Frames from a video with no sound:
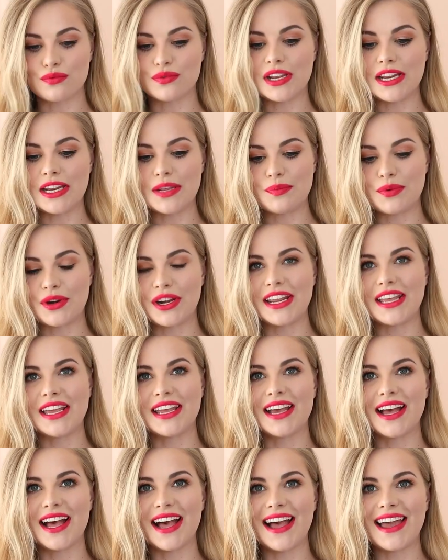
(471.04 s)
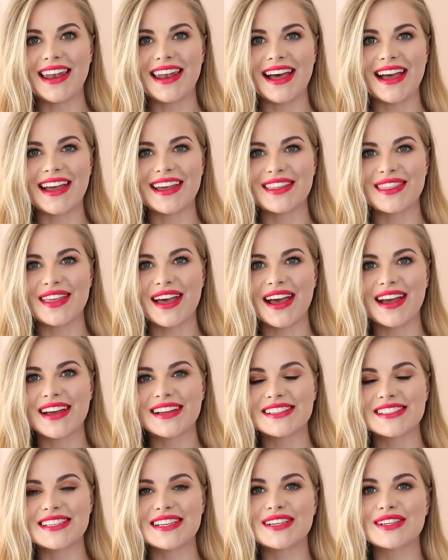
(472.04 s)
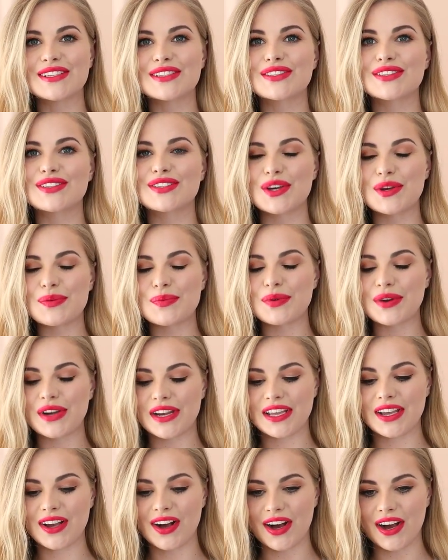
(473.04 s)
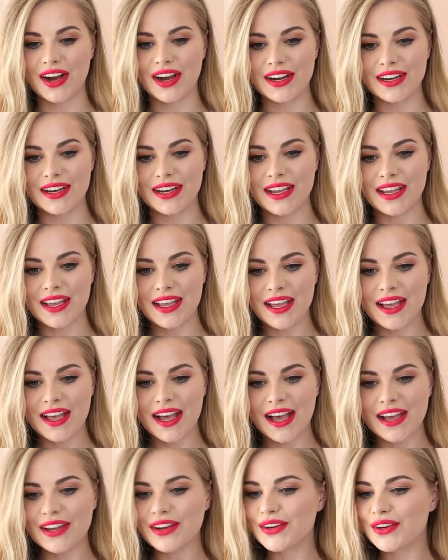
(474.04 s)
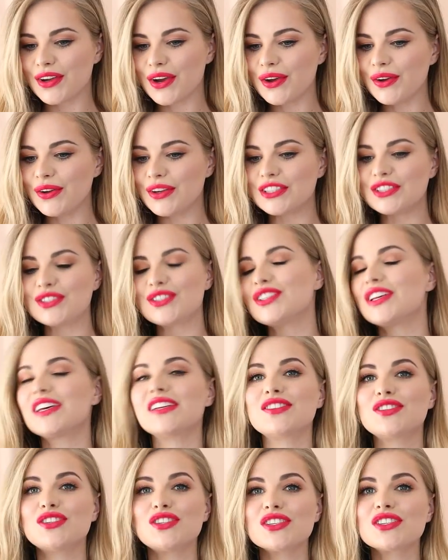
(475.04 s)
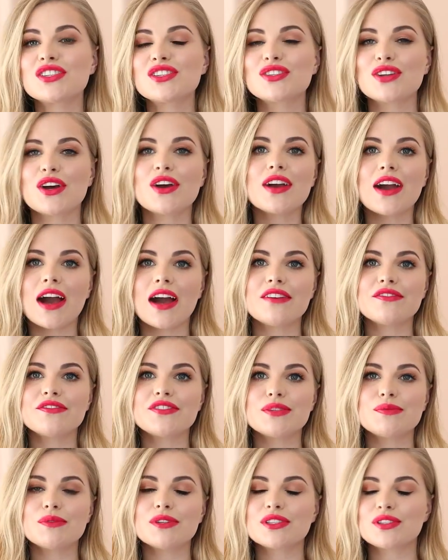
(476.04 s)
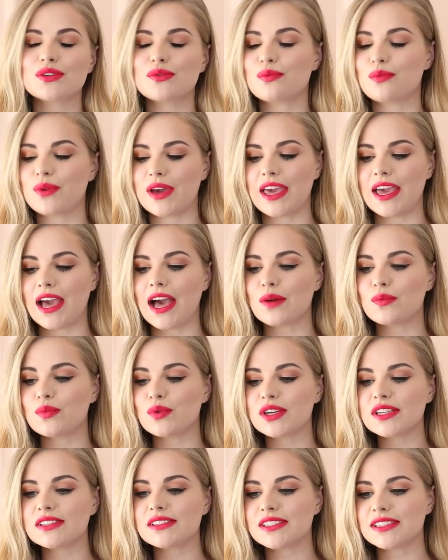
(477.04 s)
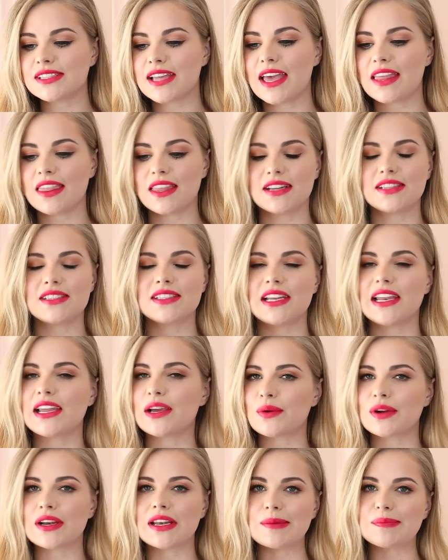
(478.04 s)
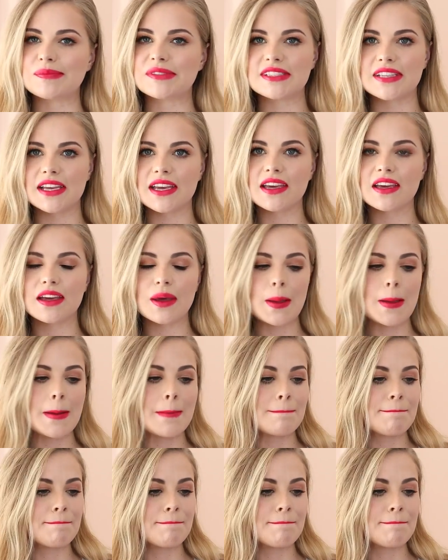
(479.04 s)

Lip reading: Really pretty. I like that. It looks so pretty on. I don't know, it's just so comfortable to wear. I wouldn't say that it's a liquid lipstick,